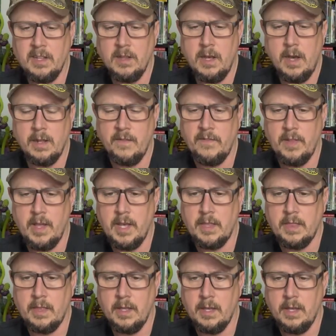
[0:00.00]
lot of
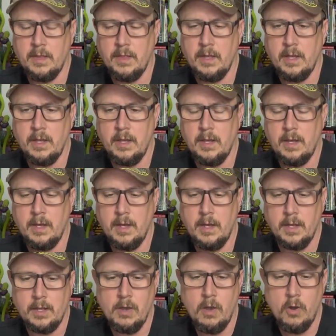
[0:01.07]
like
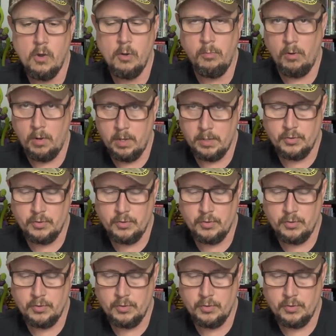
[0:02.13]
the Cobra